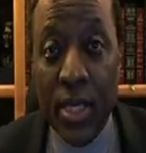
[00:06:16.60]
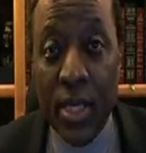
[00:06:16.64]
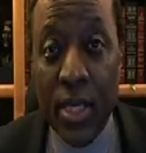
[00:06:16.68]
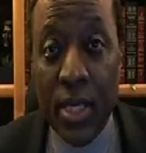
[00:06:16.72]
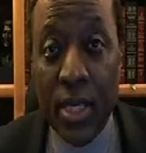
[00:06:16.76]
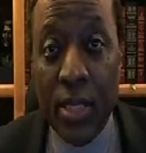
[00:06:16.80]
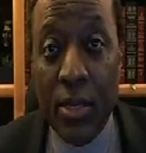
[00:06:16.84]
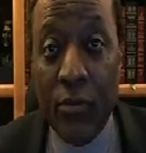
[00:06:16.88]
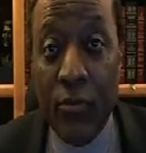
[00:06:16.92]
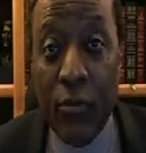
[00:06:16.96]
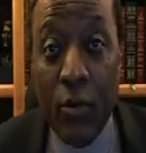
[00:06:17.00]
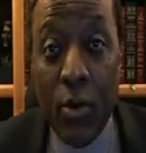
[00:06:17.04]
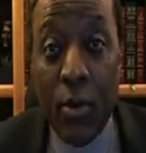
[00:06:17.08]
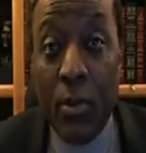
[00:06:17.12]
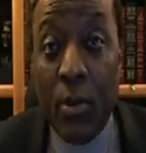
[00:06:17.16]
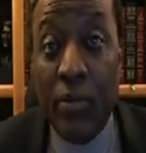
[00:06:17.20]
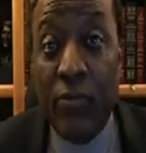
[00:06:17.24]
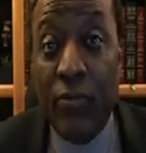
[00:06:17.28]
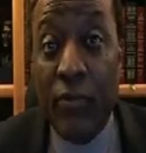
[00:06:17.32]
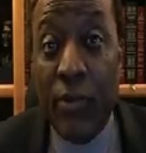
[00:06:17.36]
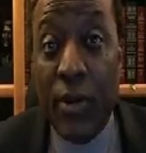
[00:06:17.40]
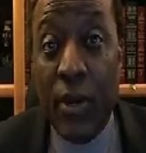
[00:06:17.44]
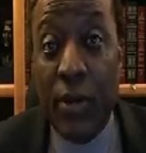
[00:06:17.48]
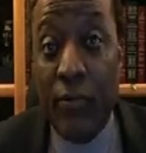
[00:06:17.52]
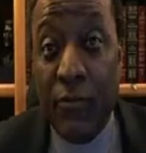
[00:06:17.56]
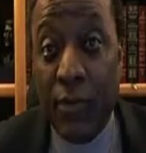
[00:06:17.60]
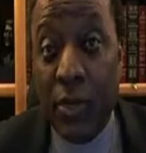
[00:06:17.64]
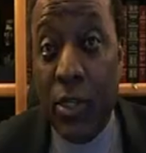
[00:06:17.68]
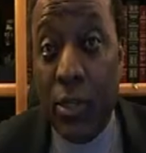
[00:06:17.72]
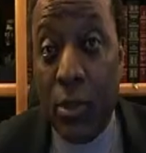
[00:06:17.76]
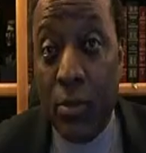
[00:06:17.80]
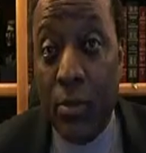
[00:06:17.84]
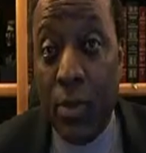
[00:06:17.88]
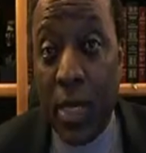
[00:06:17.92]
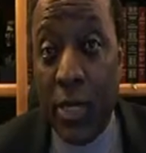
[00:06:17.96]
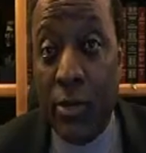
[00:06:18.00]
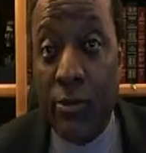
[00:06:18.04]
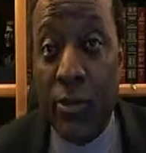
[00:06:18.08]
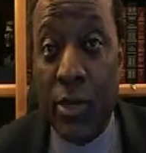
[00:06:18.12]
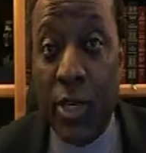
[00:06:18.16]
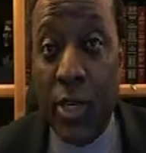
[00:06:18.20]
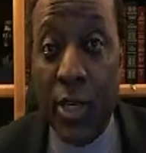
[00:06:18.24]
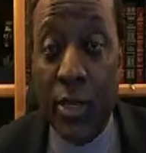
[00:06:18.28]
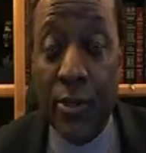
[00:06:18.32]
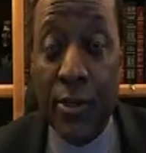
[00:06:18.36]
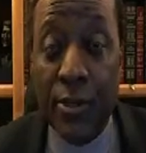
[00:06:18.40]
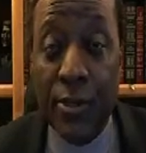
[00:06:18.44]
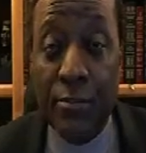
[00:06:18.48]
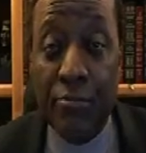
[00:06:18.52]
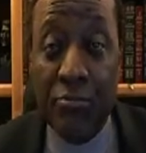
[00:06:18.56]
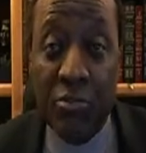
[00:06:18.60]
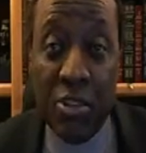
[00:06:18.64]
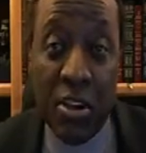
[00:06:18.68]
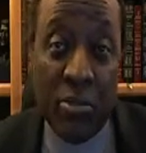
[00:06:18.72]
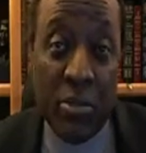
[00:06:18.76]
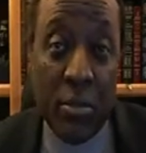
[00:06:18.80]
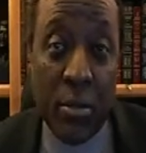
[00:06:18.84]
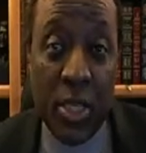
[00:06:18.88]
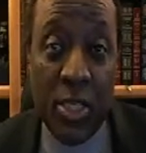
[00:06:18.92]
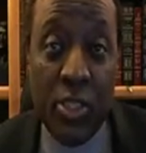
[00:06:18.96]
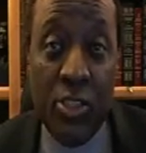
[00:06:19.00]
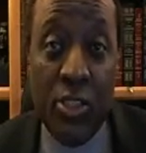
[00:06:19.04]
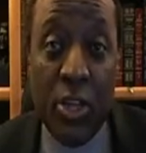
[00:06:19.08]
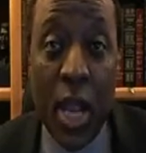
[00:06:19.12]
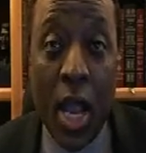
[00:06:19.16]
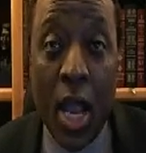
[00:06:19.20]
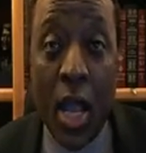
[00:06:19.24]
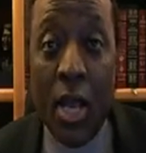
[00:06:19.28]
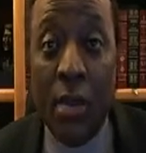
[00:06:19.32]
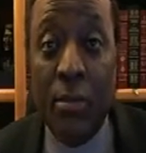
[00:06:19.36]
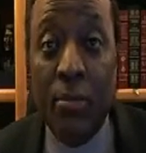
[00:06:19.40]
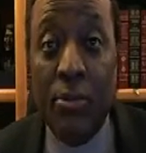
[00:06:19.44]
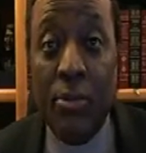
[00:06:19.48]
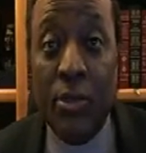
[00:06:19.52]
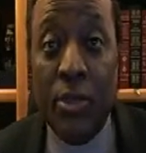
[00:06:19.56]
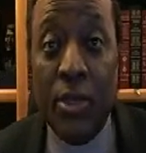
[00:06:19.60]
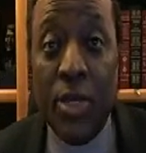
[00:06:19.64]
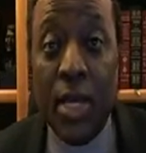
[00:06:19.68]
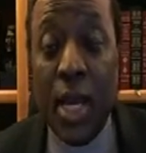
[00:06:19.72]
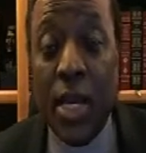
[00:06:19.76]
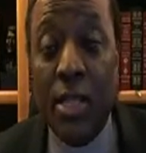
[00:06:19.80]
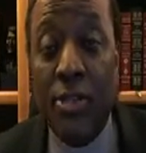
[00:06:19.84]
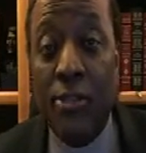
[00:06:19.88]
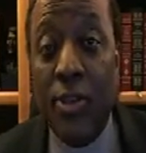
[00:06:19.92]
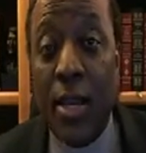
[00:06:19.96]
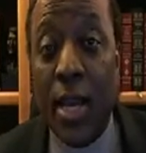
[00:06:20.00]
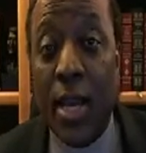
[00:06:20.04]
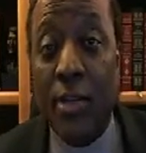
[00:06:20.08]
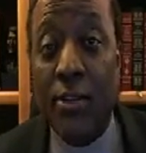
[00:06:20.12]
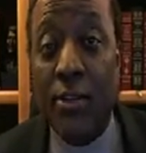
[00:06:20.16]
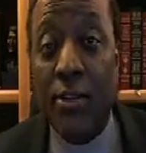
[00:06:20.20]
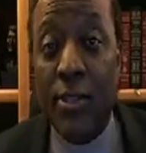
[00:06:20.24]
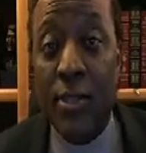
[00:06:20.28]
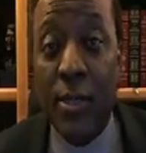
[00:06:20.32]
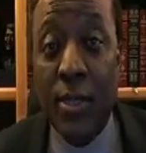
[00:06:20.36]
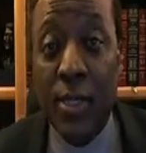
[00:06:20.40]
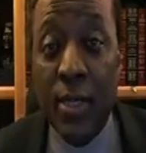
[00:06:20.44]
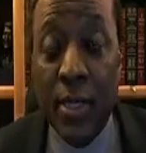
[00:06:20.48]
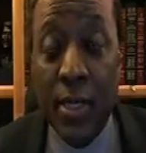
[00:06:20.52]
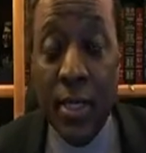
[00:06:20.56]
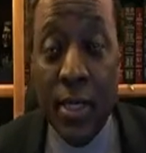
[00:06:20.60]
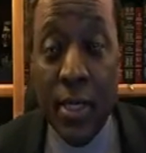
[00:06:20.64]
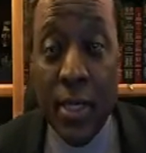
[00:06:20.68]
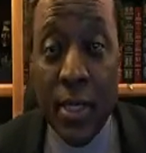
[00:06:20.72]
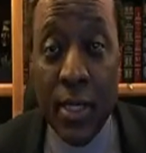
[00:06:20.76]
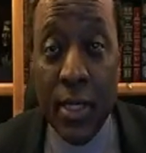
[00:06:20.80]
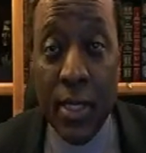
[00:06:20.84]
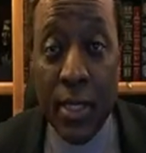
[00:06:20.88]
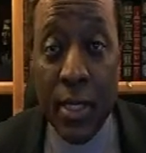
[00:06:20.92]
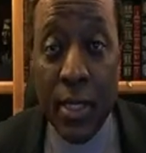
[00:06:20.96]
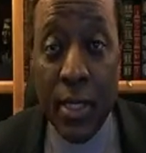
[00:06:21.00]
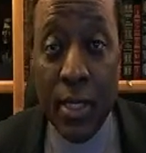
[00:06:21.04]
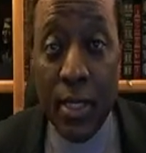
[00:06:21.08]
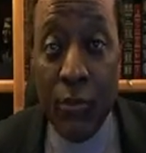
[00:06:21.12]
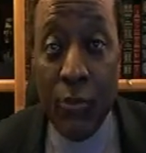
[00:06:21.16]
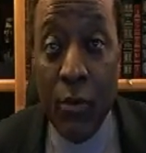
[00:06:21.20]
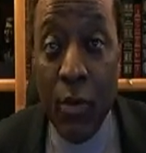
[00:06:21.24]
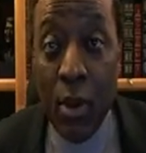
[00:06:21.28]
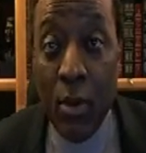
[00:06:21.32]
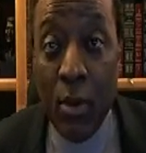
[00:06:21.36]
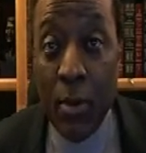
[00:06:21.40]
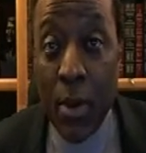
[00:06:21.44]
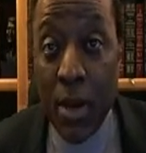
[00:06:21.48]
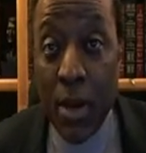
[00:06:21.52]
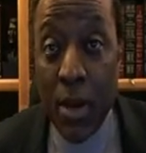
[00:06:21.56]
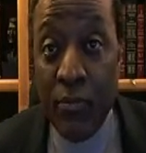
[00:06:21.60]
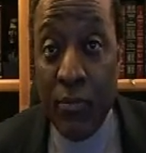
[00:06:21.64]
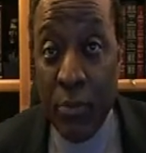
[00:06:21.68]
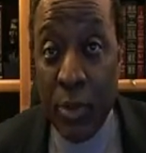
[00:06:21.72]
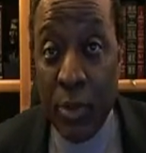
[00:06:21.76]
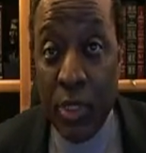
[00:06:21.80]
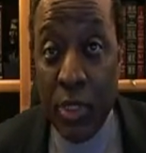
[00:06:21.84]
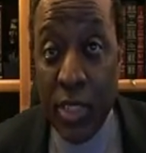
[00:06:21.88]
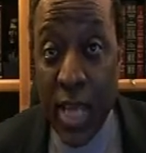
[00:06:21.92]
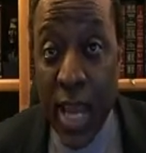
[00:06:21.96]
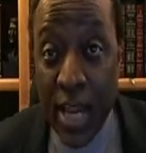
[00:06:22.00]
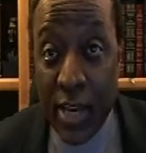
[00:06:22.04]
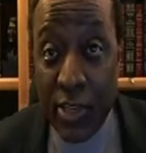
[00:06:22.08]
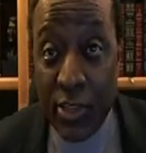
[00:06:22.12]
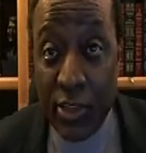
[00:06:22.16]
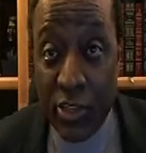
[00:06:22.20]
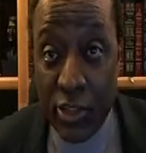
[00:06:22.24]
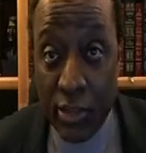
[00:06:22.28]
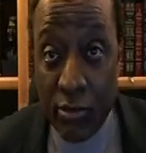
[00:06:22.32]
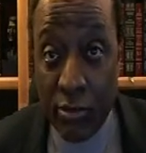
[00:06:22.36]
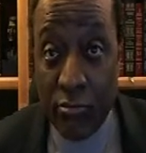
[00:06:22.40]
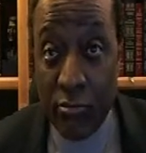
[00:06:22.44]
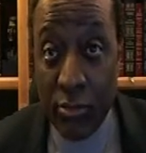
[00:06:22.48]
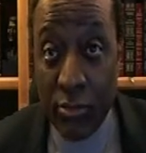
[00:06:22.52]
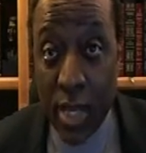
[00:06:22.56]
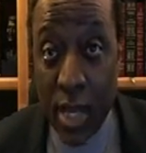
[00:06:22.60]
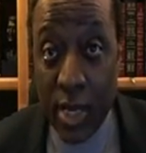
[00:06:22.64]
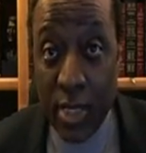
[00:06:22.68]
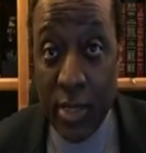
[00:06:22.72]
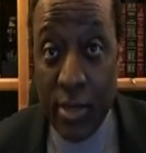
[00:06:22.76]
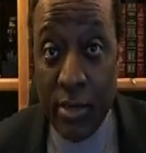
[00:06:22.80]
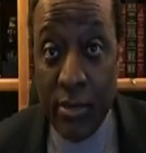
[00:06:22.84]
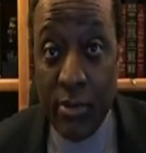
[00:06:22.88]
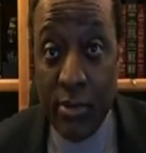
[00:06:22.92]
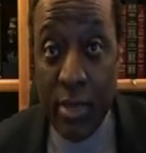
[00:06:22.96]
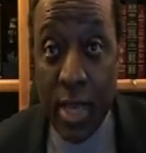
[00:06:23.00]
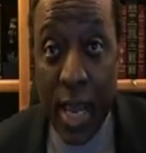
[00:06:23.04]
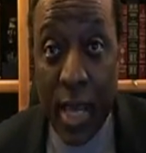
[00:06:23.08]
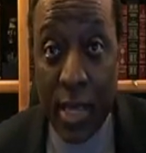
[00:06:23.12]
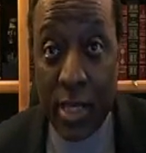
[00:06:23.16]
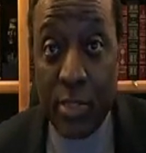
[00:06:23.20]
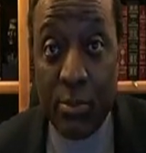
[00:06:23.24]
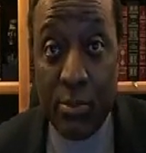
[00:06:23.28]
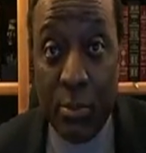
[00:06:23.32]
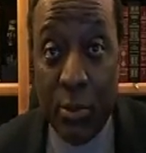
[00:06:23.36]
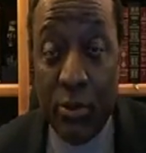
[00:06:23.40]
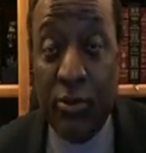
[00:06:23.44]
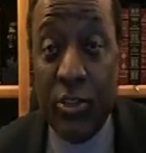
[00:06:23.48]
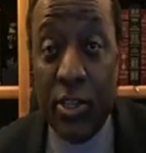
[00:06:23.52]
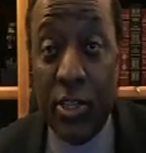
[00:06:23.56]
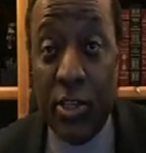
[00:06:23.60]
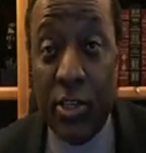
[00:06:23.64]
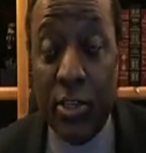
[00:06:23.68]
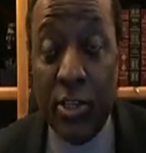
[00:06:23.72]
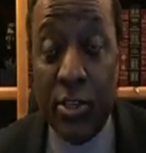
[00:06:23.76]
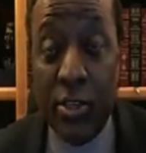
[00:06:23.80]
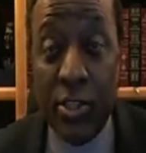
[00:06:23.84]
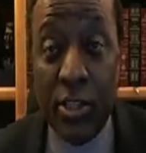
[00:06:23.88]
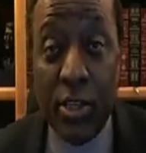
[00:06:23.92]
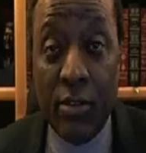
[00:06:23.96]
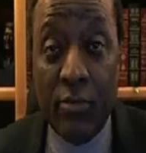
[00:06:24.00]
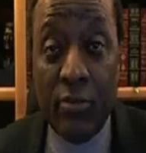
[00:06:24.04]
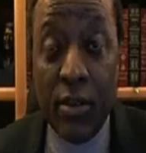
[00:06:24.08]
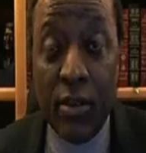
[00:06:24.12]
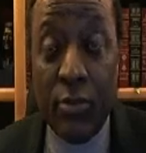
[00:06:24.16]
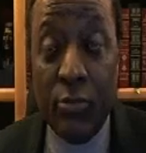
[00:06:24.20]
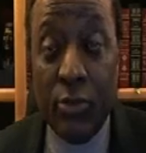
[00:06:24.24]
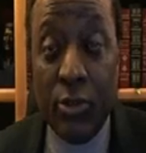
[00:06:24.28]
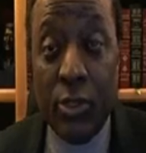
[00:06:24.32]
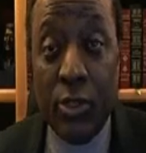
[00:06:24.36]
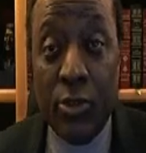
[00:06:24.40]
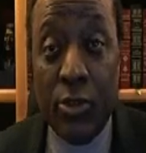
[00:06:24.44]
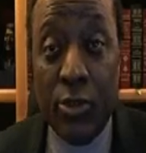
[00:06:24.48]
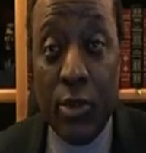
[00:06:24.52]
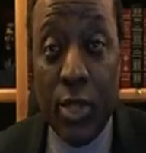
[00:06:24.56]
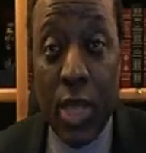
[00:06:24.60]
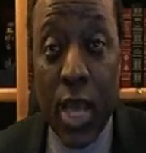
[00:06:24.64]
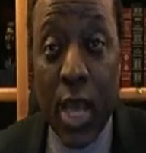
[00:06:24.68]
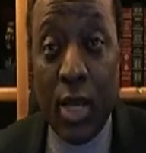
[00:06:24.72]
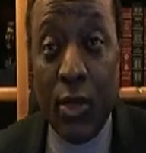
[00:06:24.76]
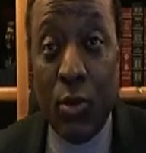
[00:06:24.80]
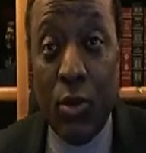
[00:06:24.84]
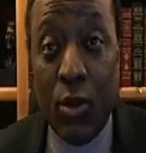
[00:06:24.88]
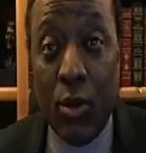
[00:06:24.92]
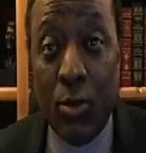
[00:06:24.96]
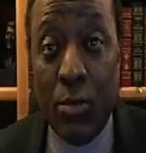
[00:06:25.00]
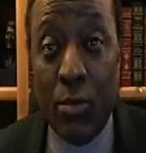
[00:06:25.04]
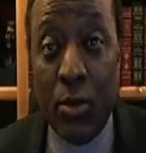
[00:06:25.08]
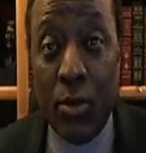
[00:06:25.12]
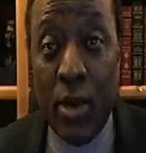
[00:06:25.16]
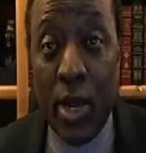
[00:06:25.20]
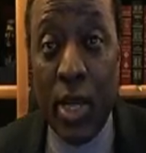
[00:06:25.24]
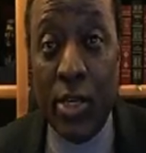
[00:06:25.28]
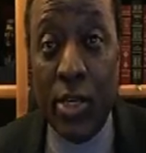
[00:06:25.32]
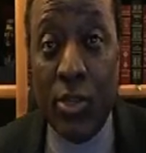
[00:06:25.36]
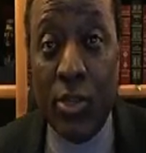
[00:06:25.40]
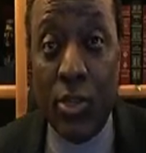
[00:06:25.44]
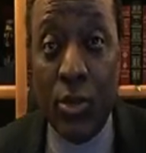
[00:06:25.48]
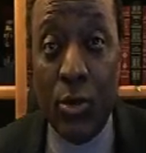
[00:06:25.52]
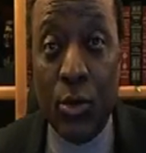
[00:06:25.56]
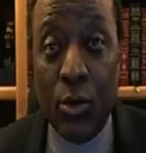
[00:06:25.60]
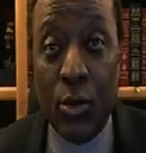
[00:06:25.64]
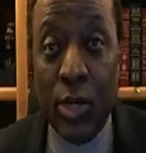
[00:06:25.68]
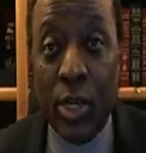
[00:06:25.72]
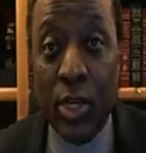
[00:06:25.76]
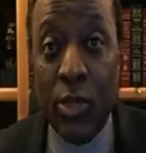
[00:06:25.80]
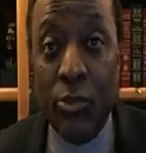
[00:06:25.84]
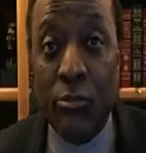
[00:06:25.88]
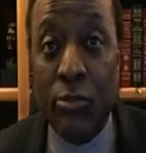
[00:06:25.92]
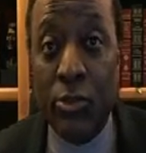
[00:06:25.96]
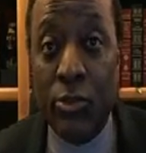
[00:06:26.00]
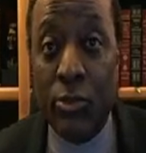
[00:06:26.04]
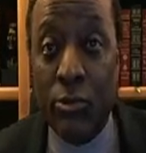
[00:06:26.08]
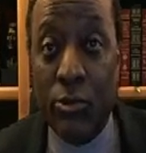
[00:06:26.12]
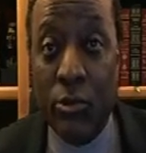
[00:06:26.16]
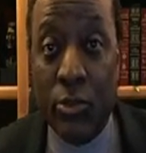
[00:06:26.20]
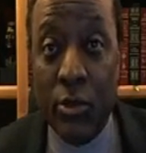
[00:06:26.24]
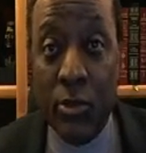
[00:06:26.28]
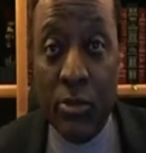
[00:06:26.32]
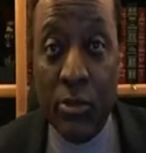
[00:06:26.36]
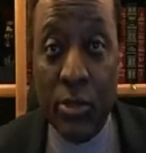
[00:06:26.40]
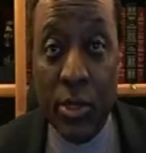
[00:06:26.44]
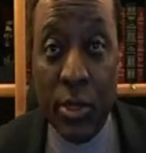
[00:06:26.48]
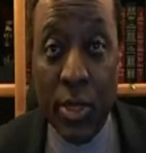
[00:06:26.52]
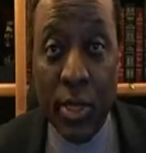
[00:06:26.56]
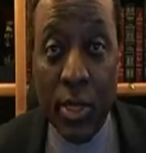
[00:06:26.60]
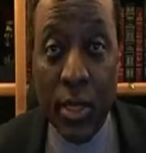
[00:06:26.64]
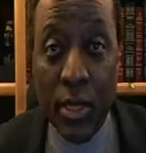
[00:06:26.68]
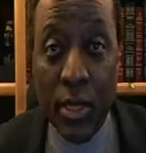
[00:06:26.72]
in the form of official patronage, government jobs or contracts, in the form of protection, like tax provisions that favor this or that corporation or interest groups,